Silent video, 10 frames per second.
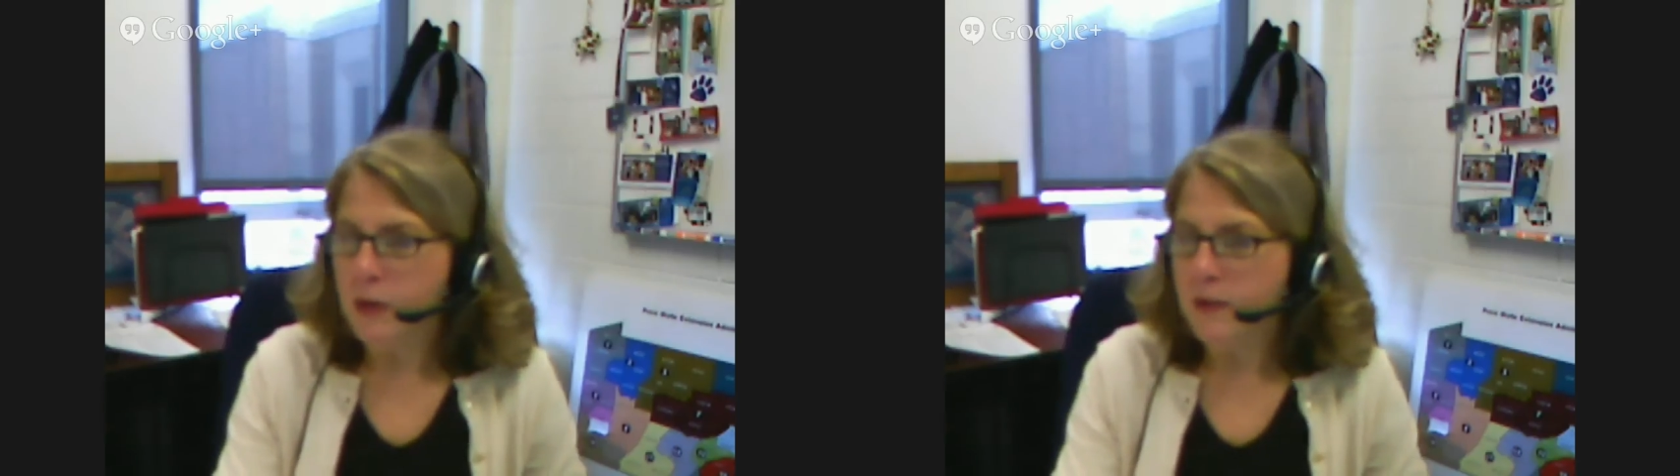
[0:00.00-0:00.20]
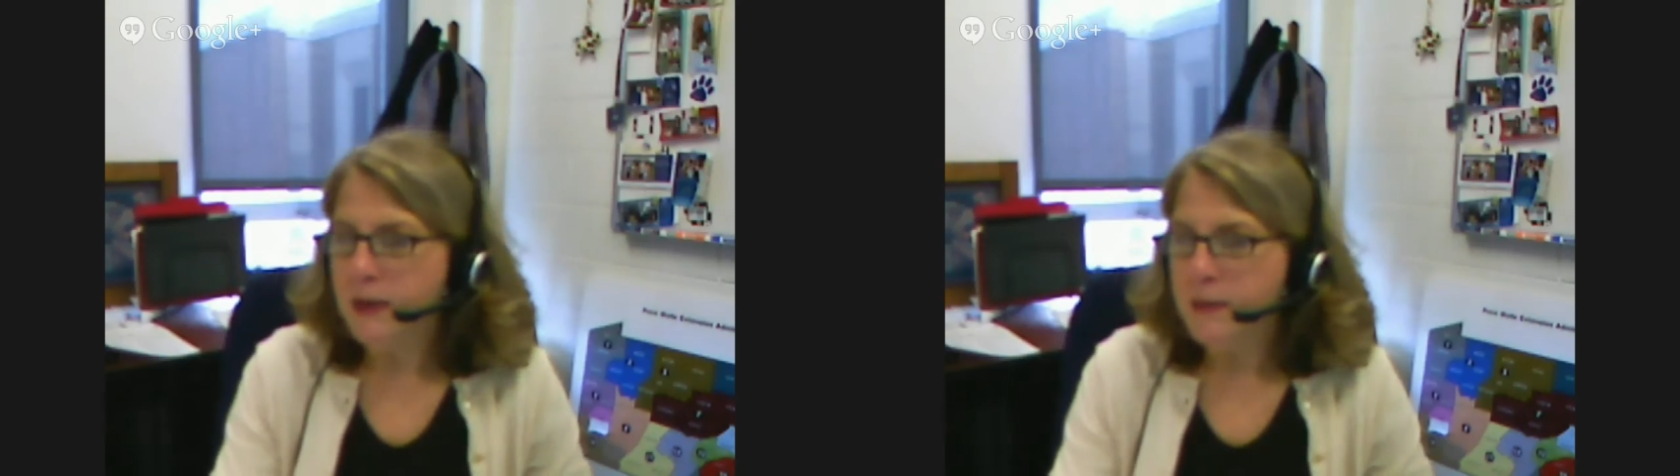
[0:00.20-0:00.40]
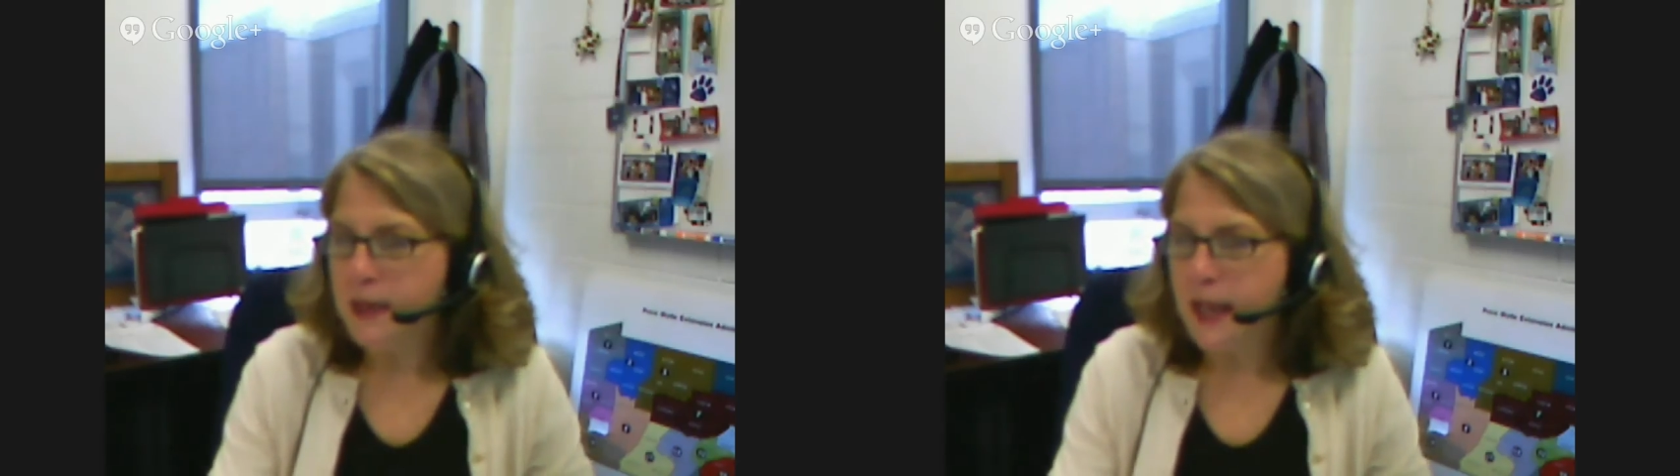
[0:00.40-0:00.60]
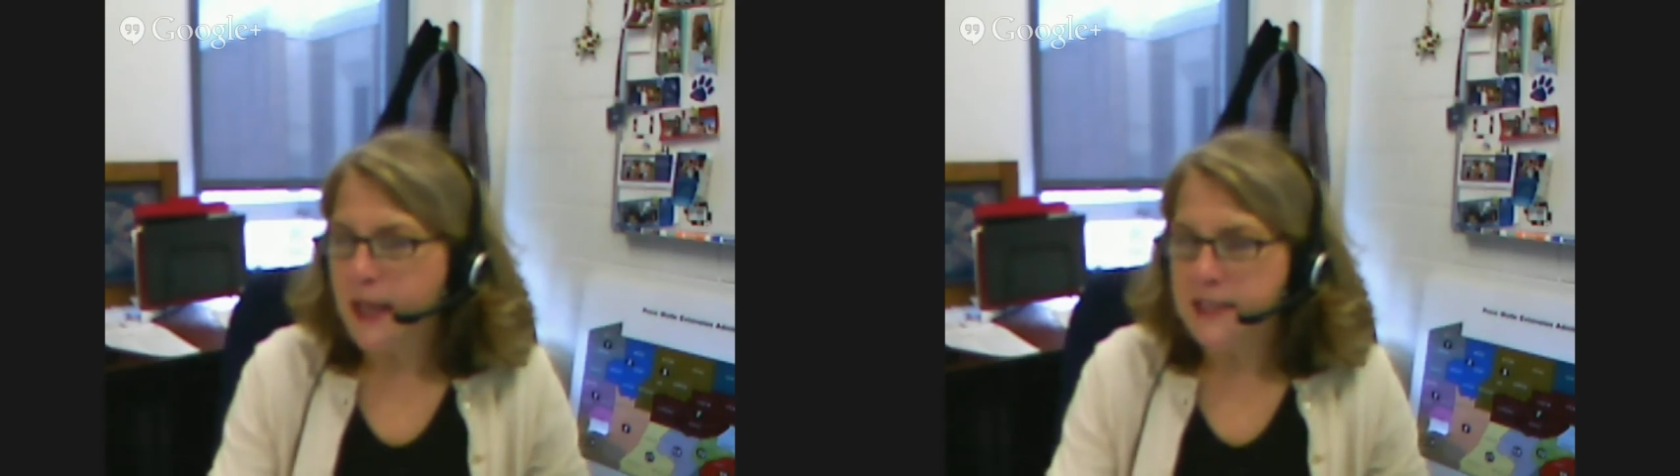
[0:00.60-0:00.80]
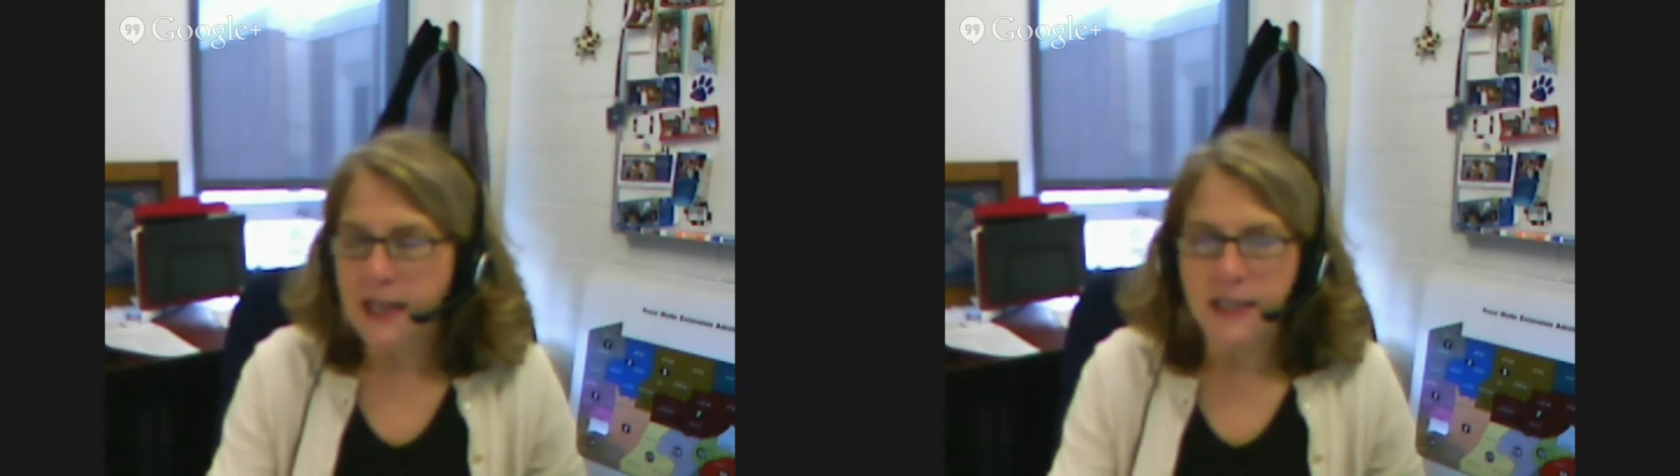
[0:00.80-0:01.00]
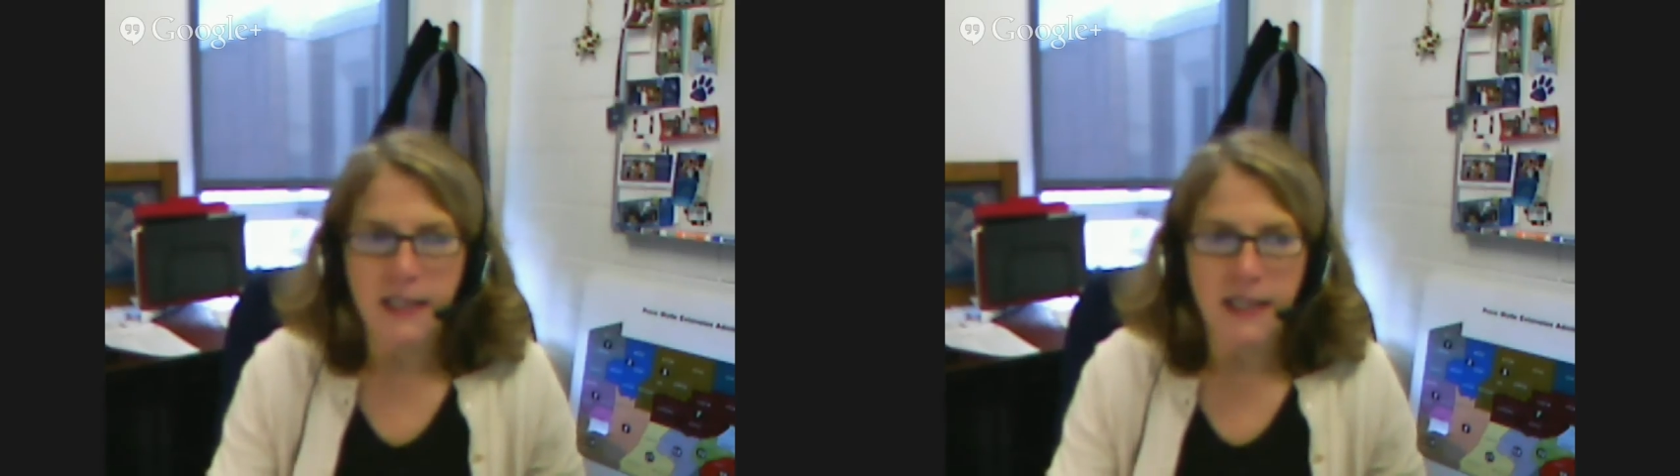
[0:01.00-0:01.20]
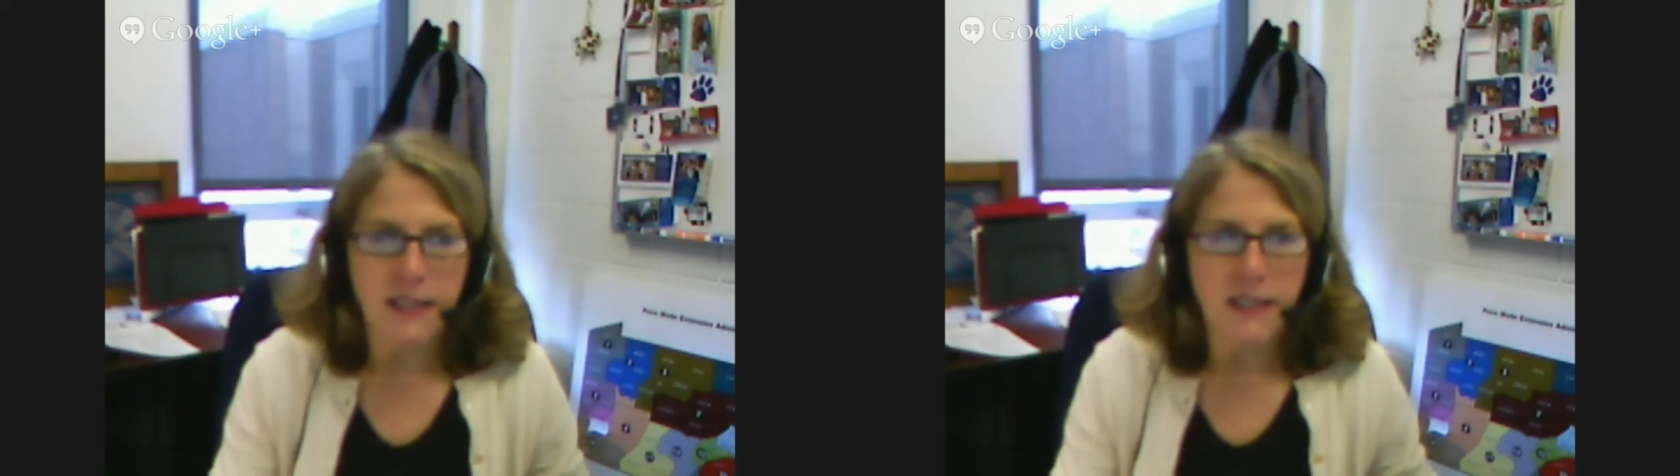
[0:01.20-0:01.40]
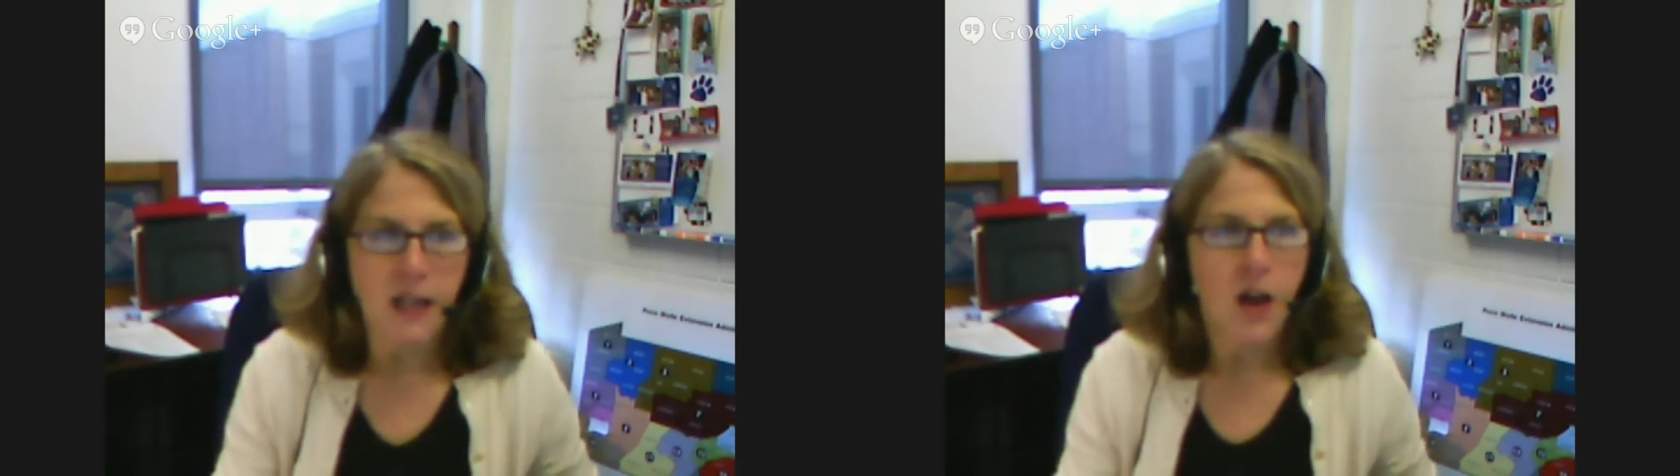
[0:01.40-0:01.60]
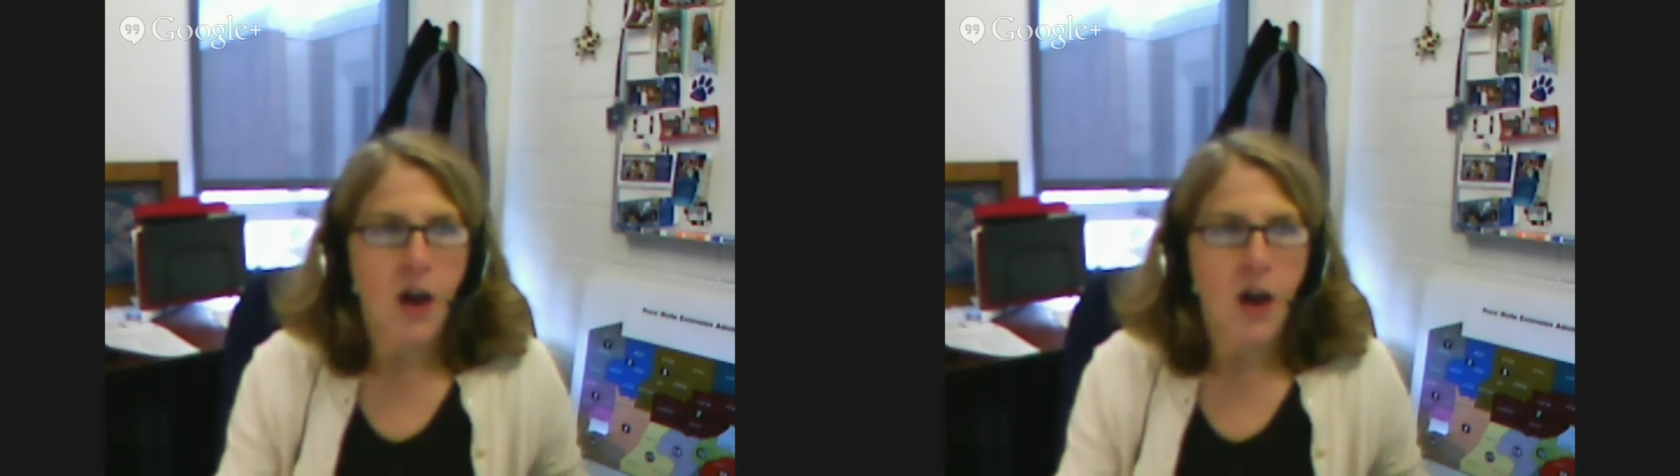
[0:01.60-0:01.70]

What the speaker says: And if anybody has ideas